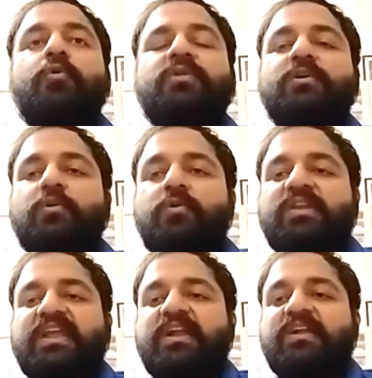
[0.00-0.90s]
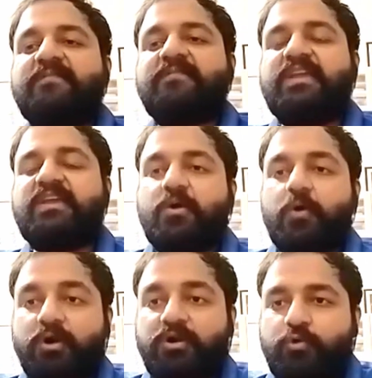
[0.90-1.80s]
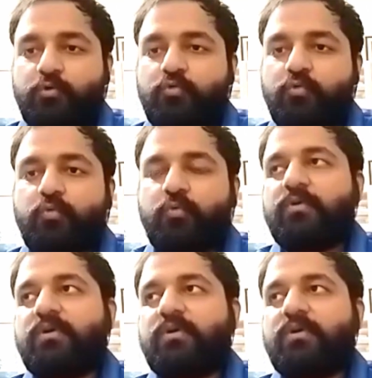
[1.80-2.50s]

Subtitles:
go grow creatively or do